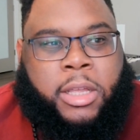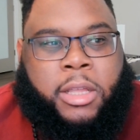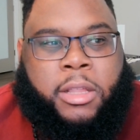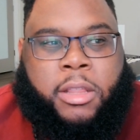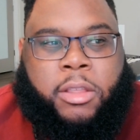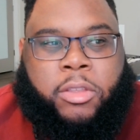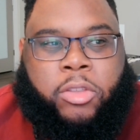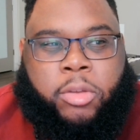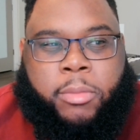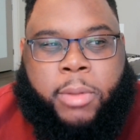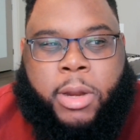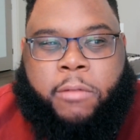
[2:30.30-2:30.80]

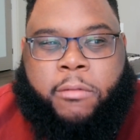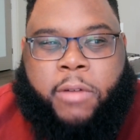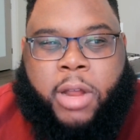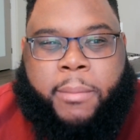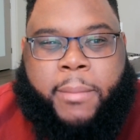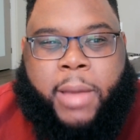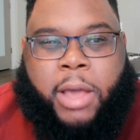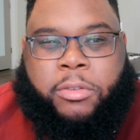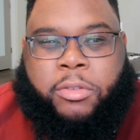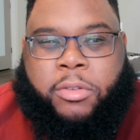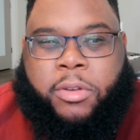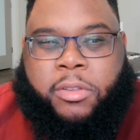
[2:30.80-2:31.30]
there's too many running
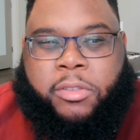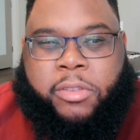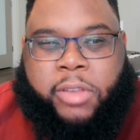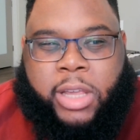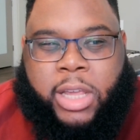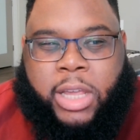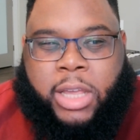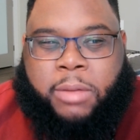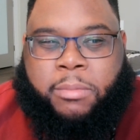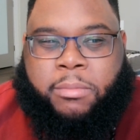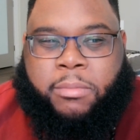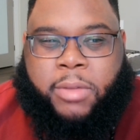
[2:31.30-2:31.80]
backs on the
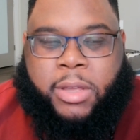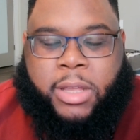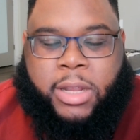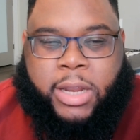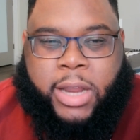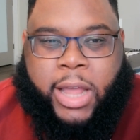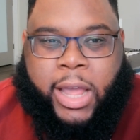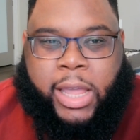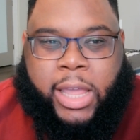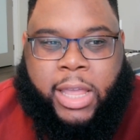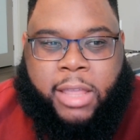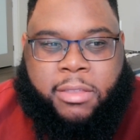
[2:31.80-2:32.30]
team, and
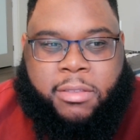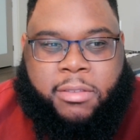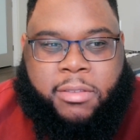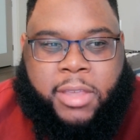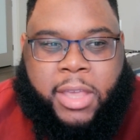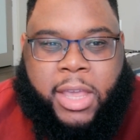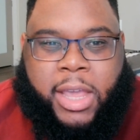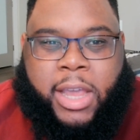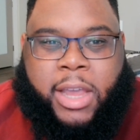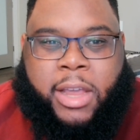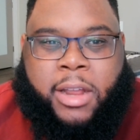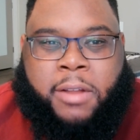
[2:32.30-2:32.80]
I get
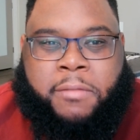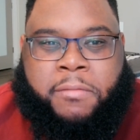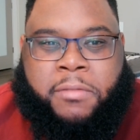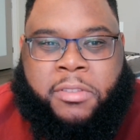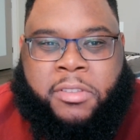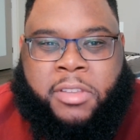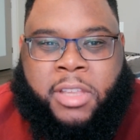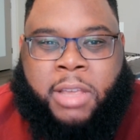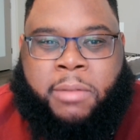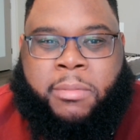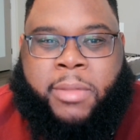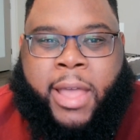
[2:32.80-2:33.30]
scared of a
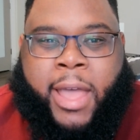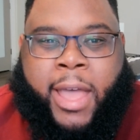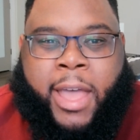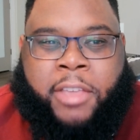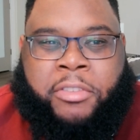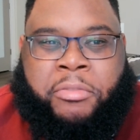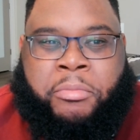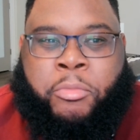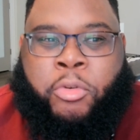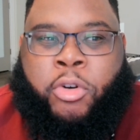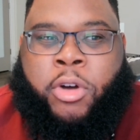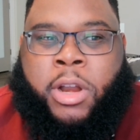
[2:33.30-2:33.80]
team that
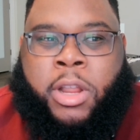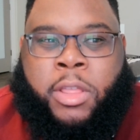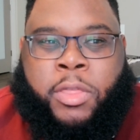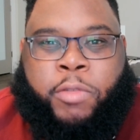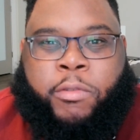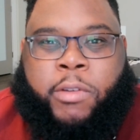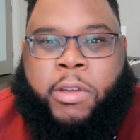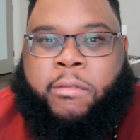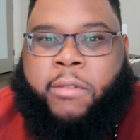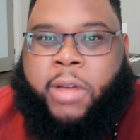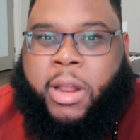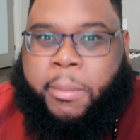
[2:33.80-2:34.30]
has more than
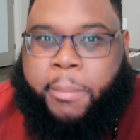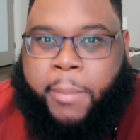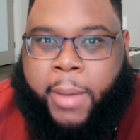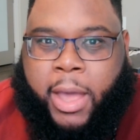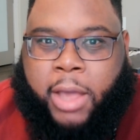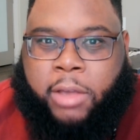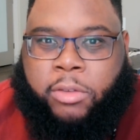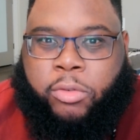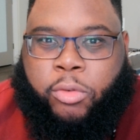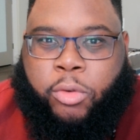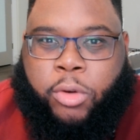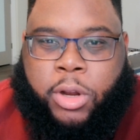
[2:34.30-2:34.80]
3 running
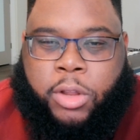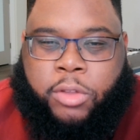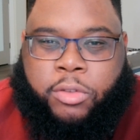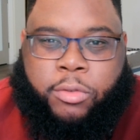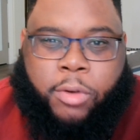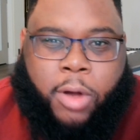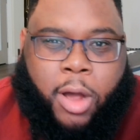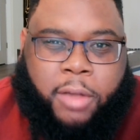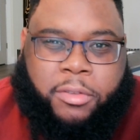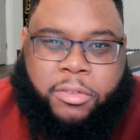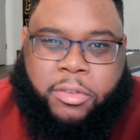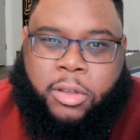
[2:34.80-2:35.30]
backs on its
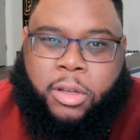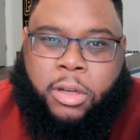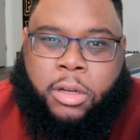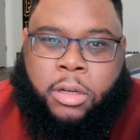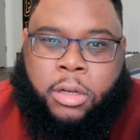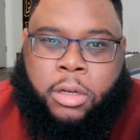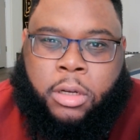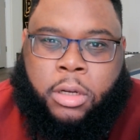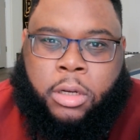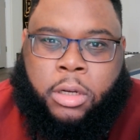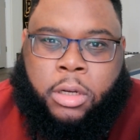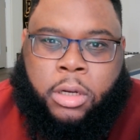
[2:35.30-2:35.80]
roster.
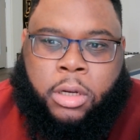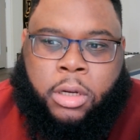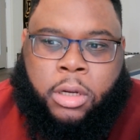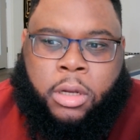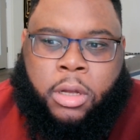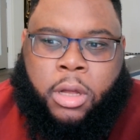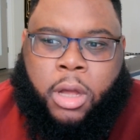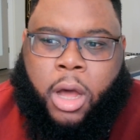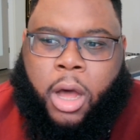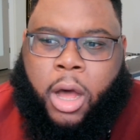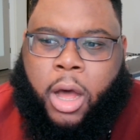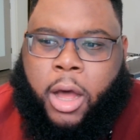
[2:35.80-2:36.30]

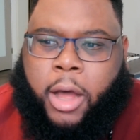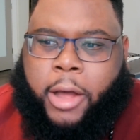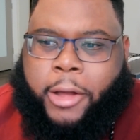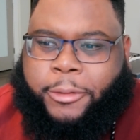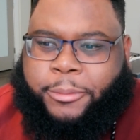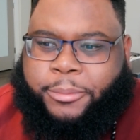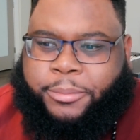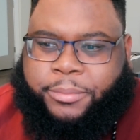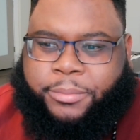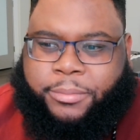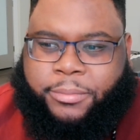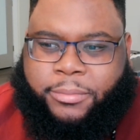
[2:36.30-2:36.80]

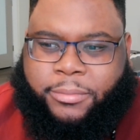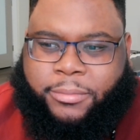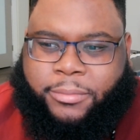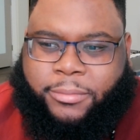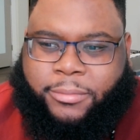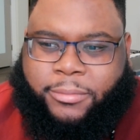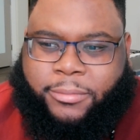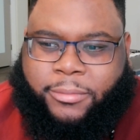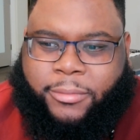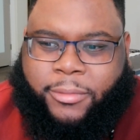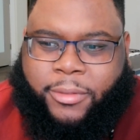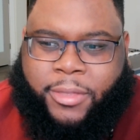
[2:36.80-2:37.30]
Um,
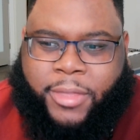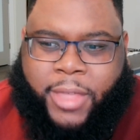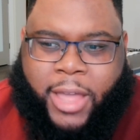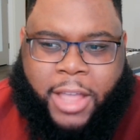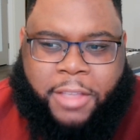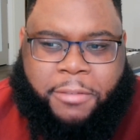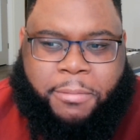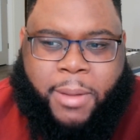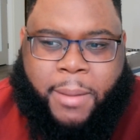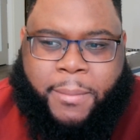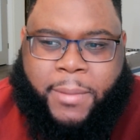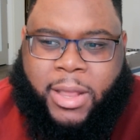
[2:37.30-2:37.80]

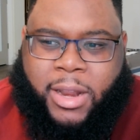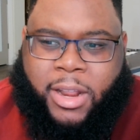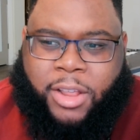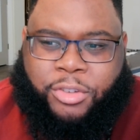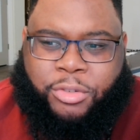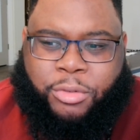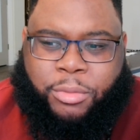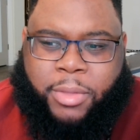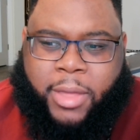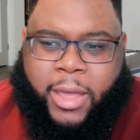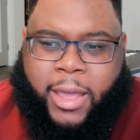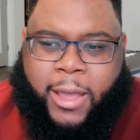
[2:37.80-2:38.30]
that's my main
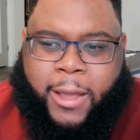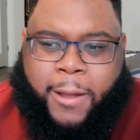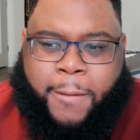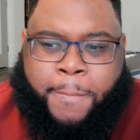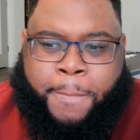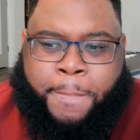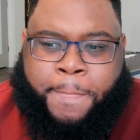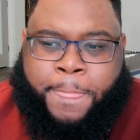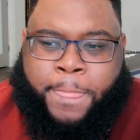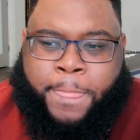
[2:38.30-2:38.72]
issue there.